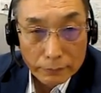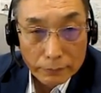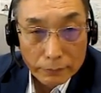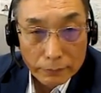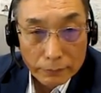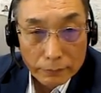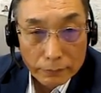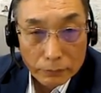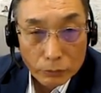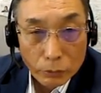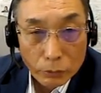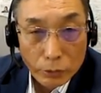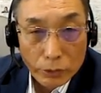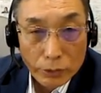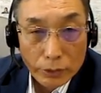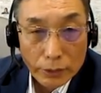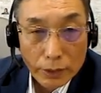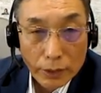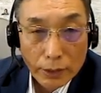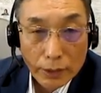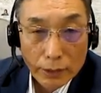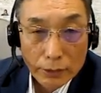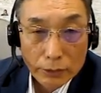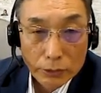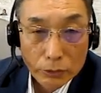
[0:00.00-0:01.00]
And for
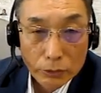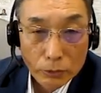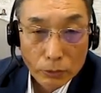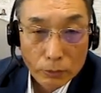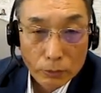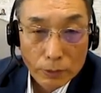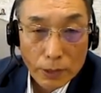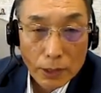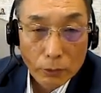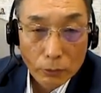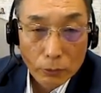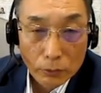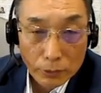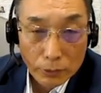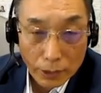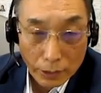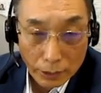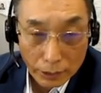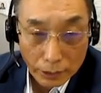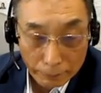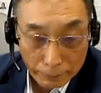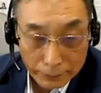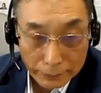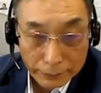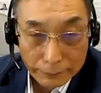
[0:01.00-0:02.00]
the
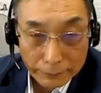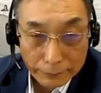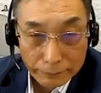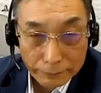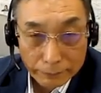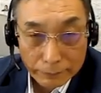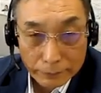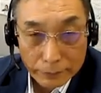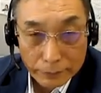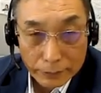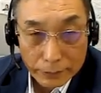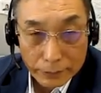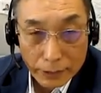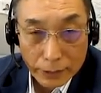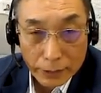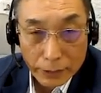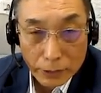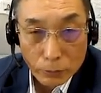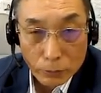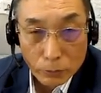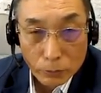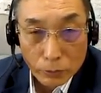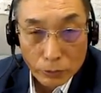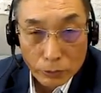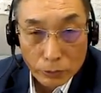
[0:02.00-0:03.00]
collective
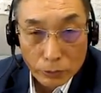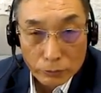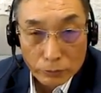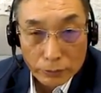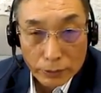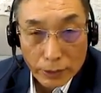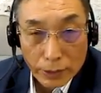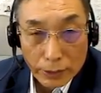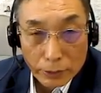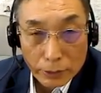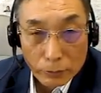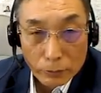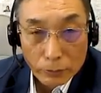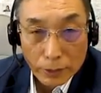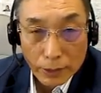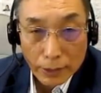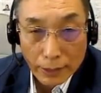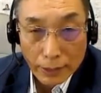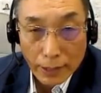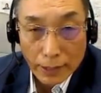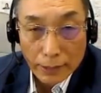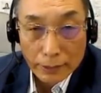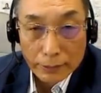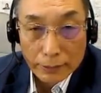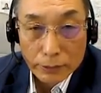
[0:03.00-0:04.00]
actions, how to
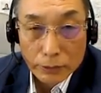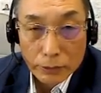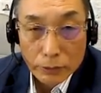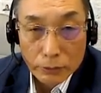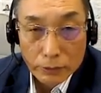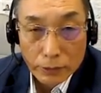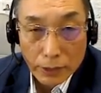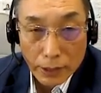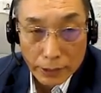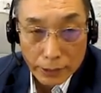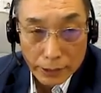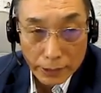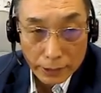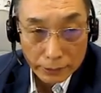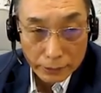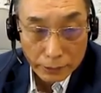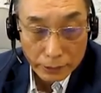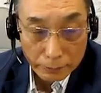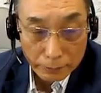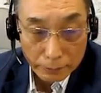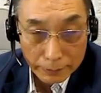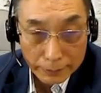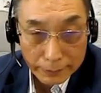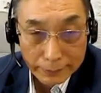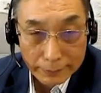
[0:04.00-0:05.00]
create a group,
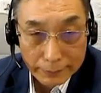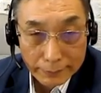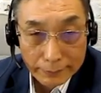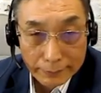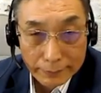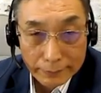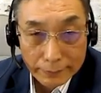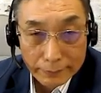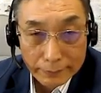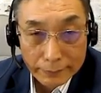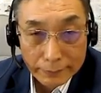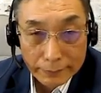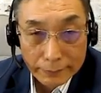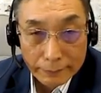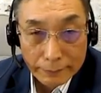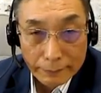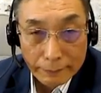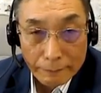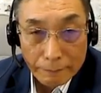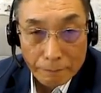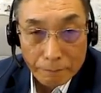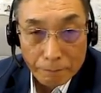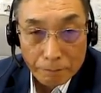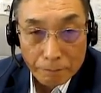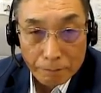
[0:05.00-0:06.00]

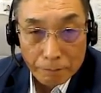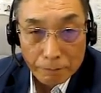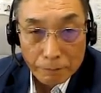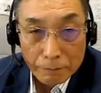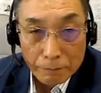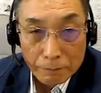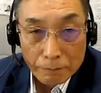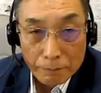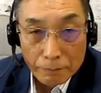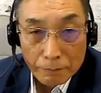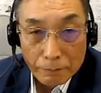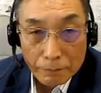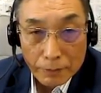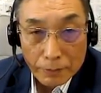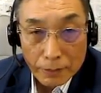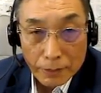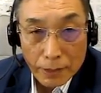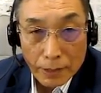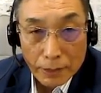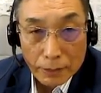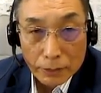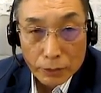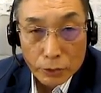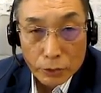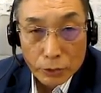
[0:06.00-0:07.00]
actually
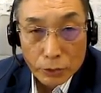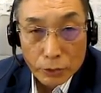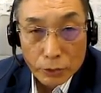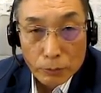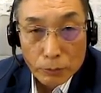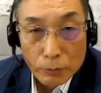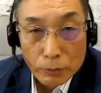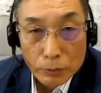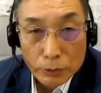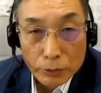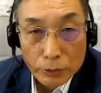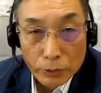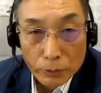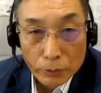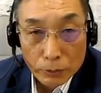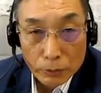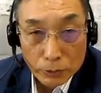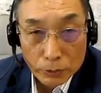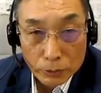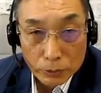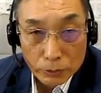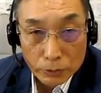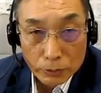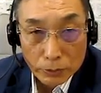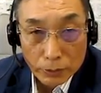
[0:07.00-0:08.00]
the children are
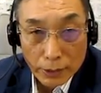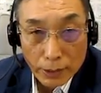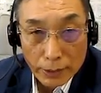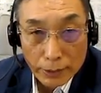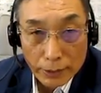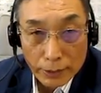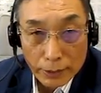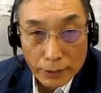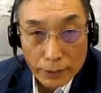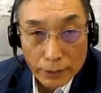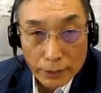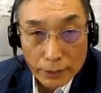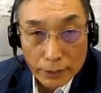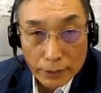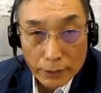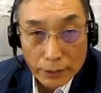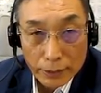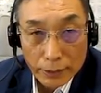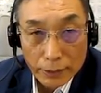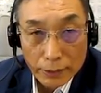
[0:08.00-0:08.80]
involved.